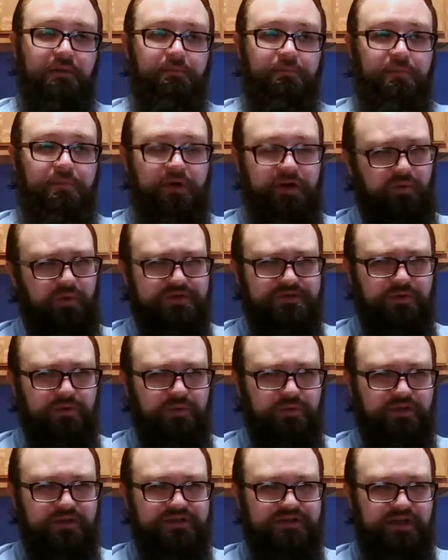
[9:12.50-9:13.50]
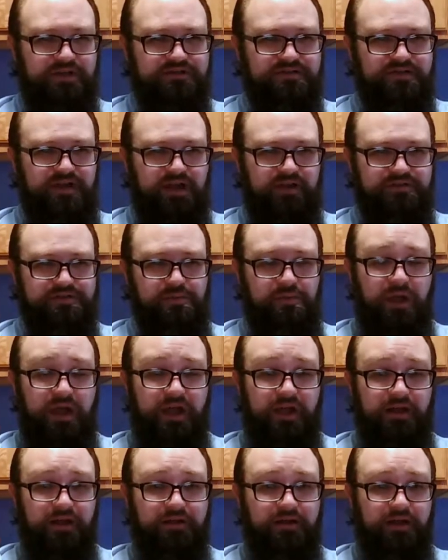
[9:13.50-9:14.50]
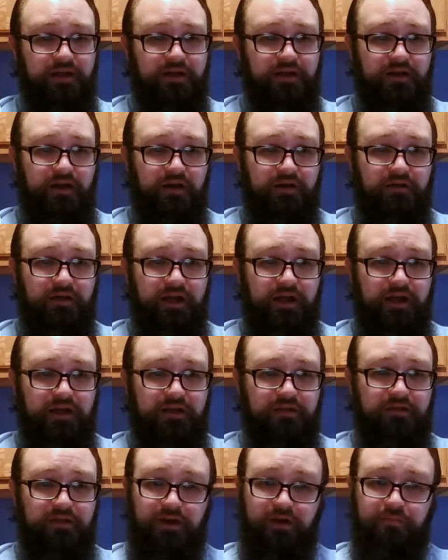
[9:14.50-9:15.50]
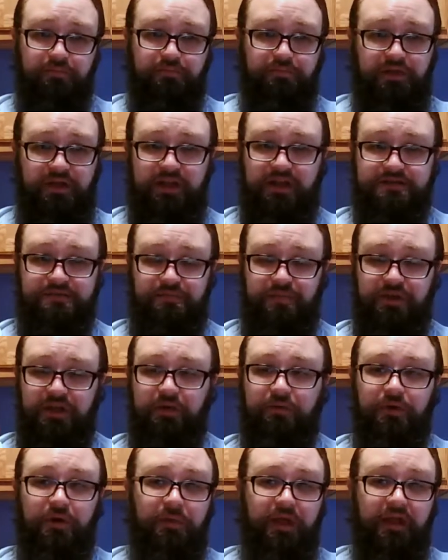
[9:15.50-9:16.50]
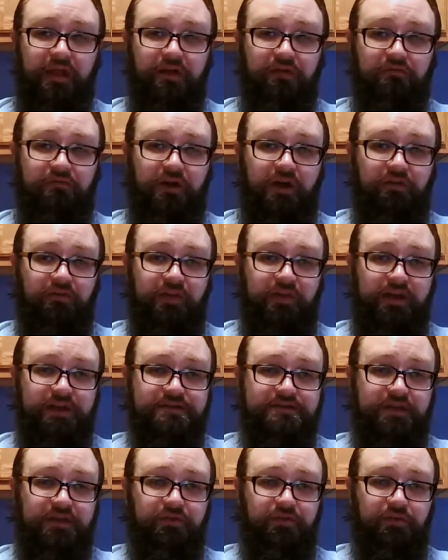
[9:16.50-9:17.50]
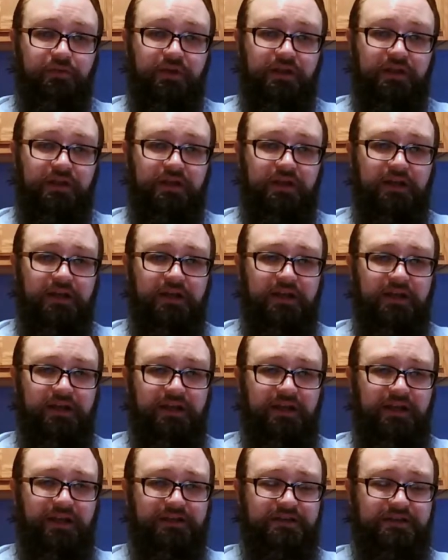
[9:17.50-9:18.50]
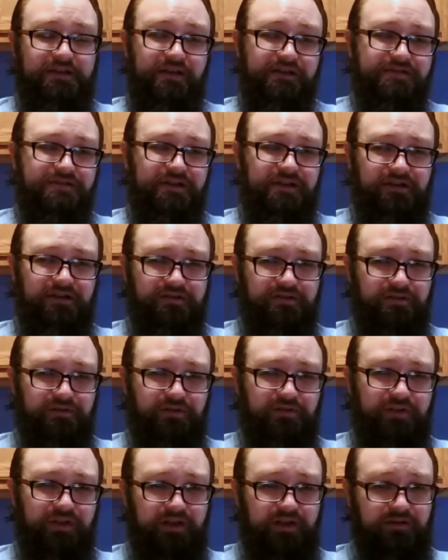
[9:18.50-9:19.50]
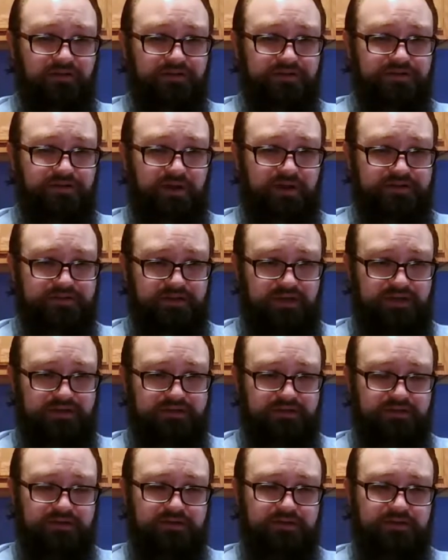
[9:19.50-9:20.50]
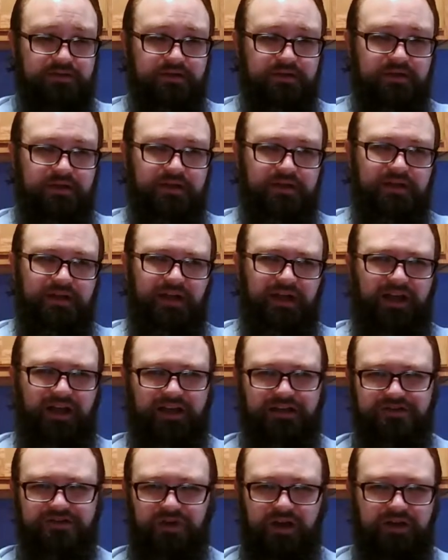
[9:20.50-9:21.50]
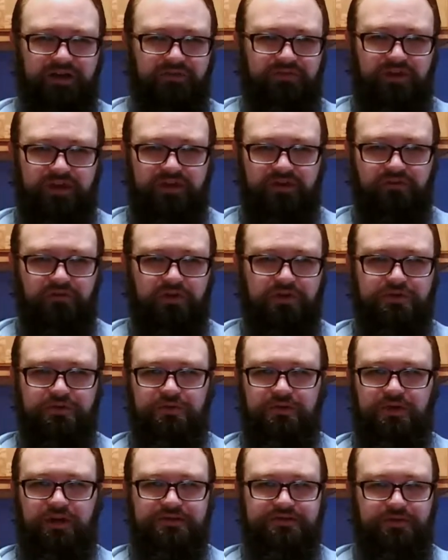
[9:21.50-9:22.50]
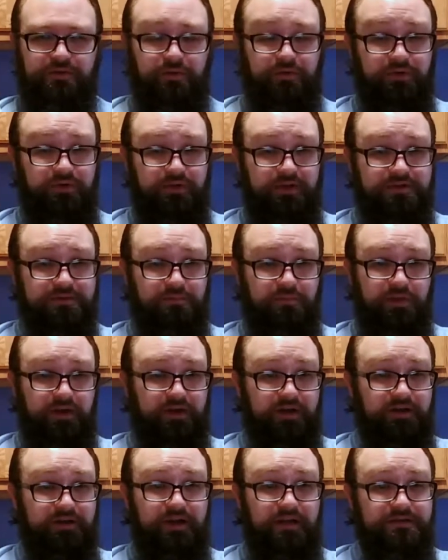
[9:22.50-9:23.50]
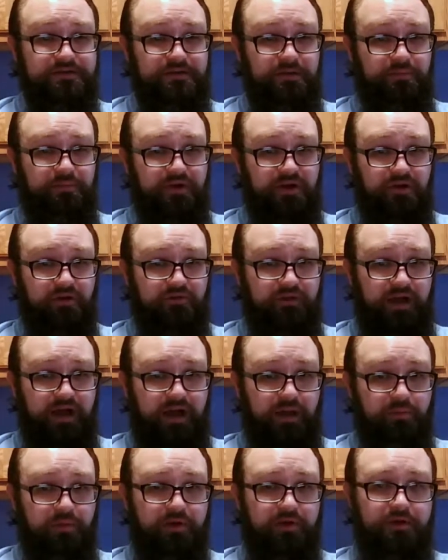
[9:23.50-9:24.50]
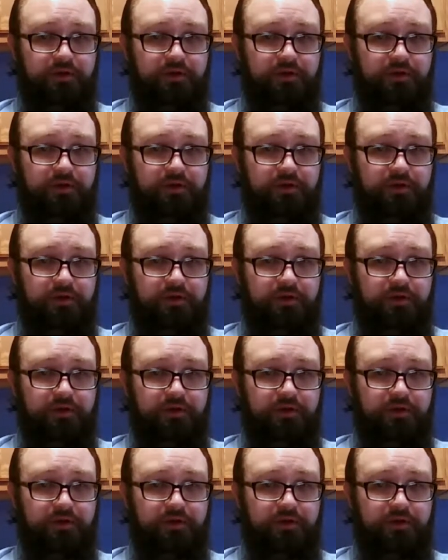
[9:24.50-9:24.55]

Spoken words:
but it wasn't released outside of Japan, and unlike their PSP remake of Final Fantasy III, it doesn't include the English translation. I tried to find a virtual console release, but it doesn't appear to have happened.